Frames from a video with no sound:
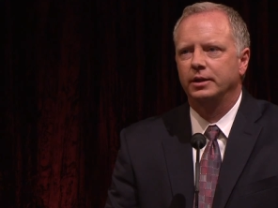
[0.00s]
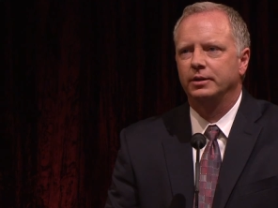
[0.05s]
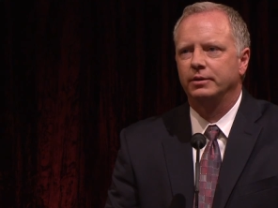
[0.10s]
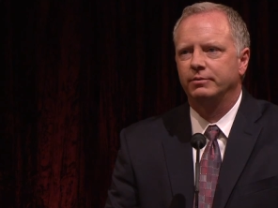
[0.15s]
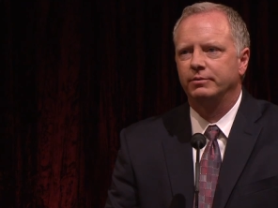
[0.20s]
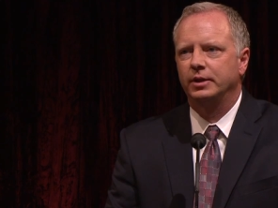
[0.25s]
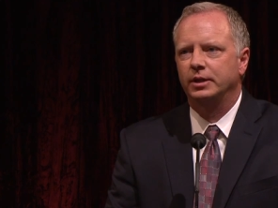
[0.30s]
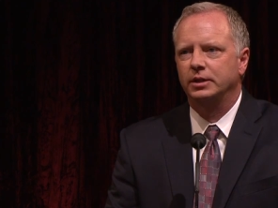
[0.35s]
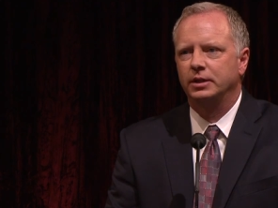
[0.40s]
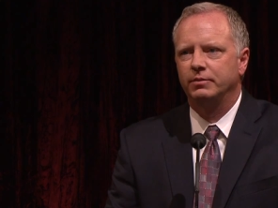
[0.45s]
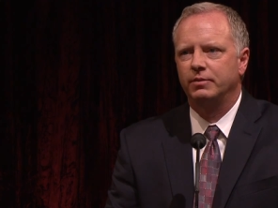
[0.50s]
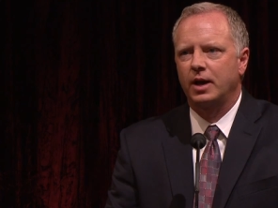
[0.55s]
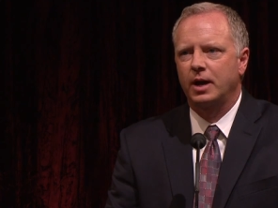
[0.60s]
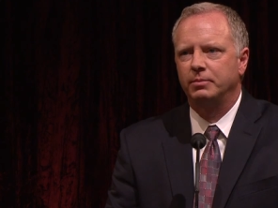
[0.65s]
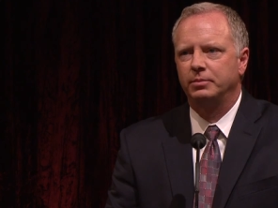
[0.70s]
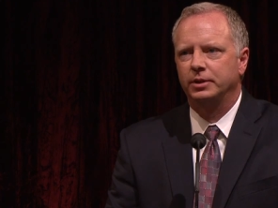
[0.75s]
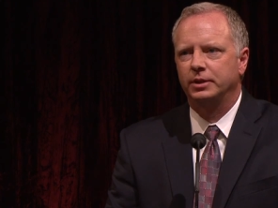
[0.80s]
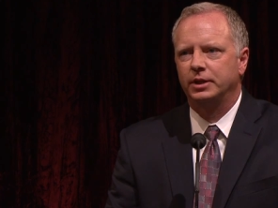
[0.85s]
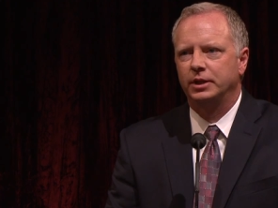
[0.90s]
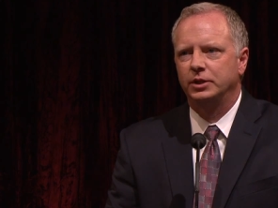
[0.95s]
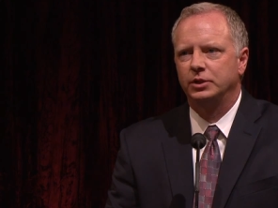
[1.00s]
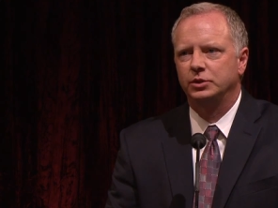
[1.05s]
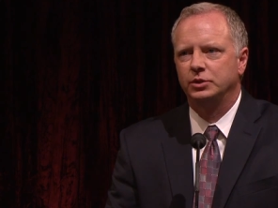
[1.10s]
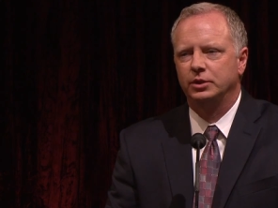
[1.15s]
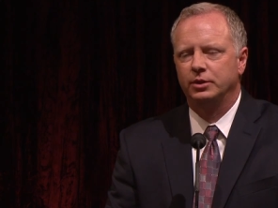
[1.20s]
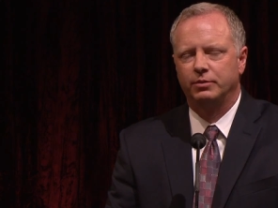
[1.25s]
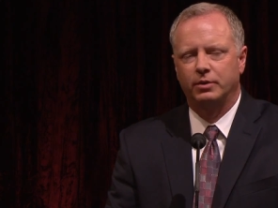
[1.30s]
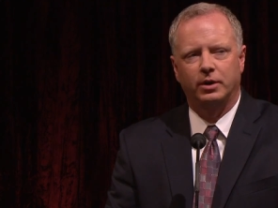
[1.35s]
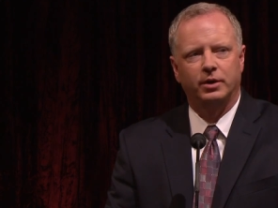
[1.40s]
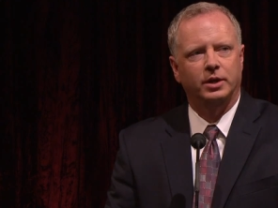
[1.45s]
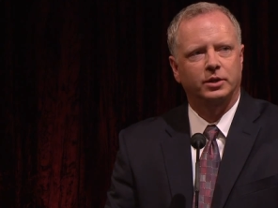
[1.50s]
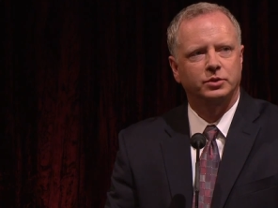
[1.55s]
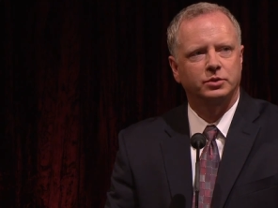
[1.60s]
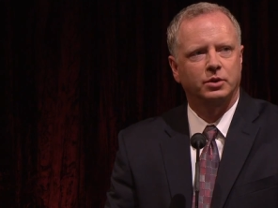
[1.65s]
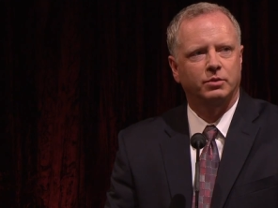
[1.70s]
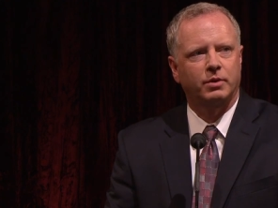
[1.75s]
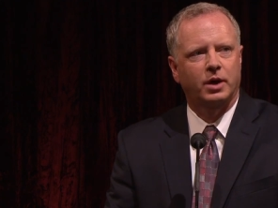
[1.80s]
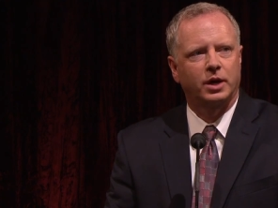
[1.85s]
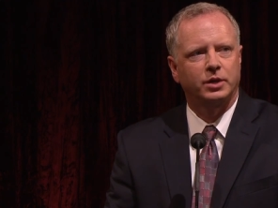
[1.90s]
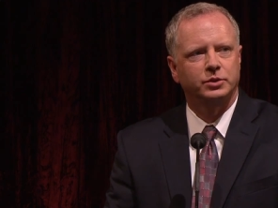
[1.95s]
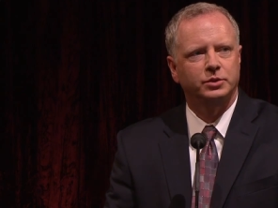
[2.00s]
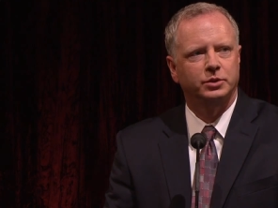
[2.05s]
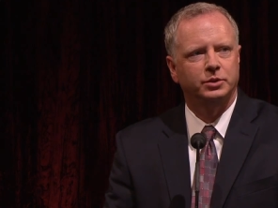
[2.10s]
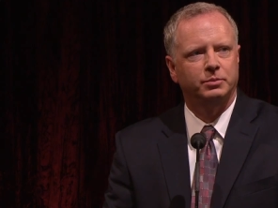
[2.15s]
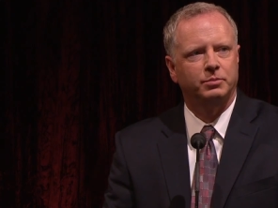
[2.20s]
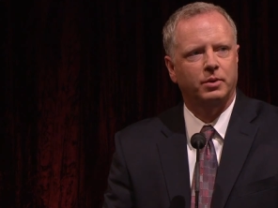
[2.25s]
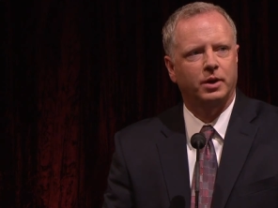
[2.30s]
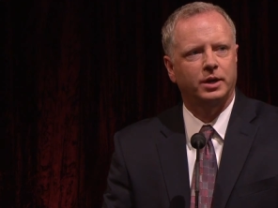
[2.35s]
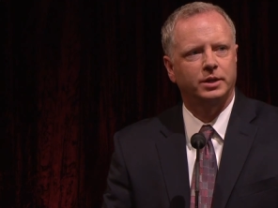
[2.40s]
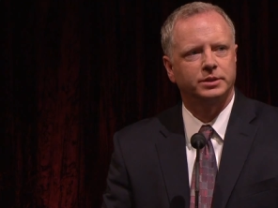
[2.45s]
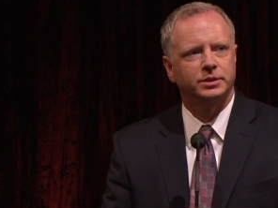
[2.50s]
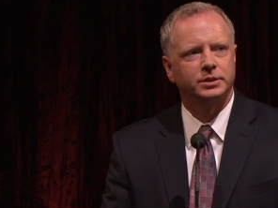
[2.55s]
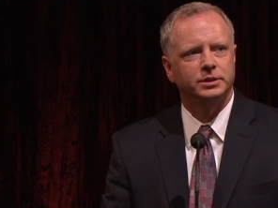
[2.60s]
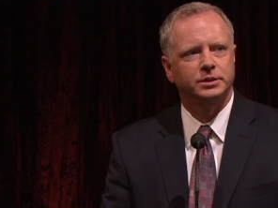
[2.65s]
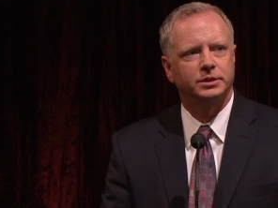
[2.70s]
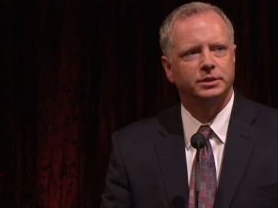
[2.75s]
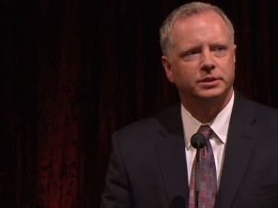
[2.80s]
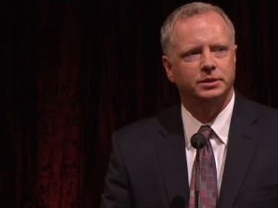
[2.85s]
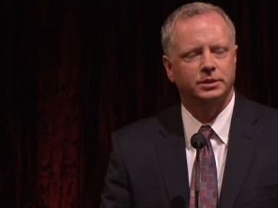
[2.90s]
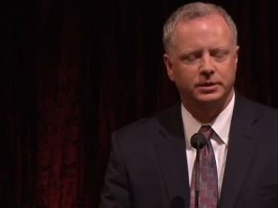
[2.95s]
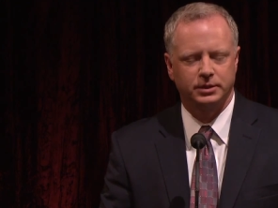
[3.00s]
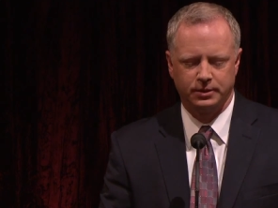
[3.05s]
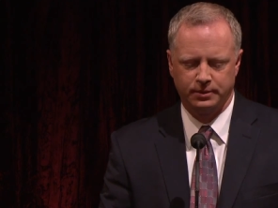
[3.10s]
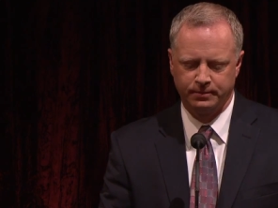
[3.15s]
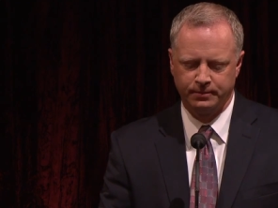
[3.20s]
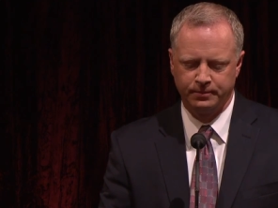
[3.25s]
an effective application of our extra rational processes.